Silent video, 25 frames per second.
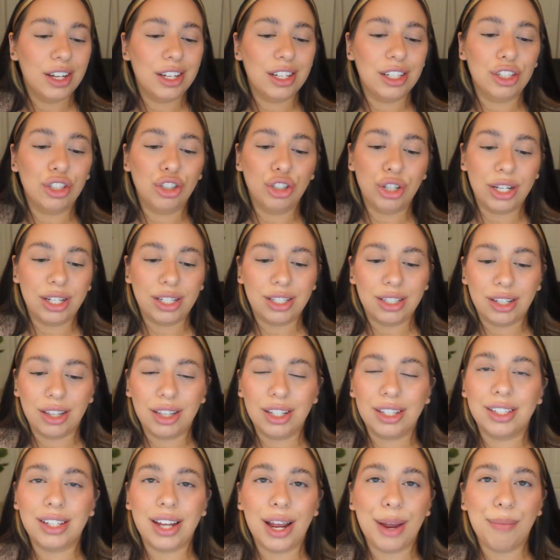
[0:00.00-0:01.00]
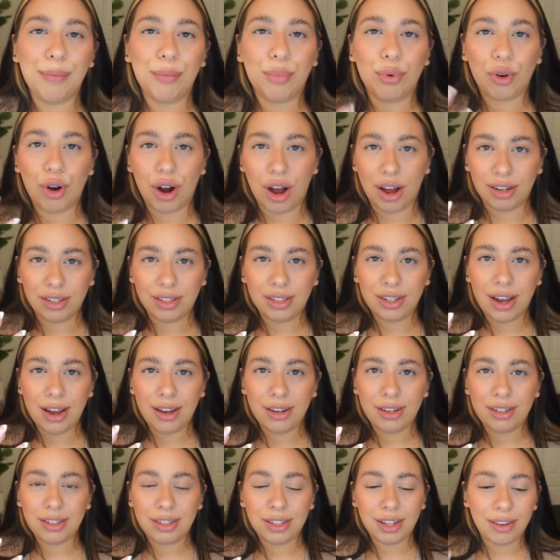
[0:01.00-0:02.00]
gist, the same
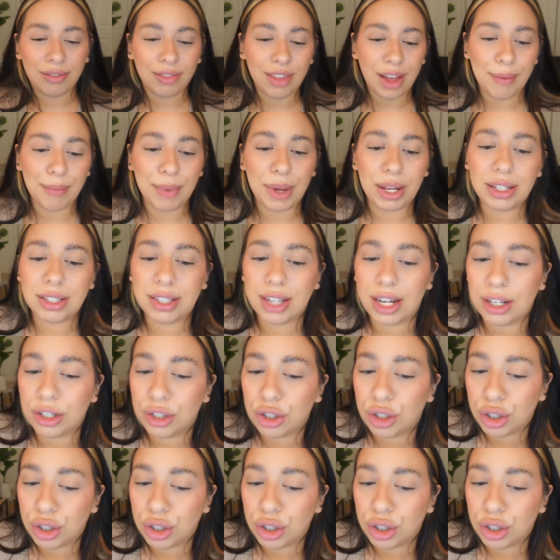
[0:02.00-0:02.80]
process, if that makes sense.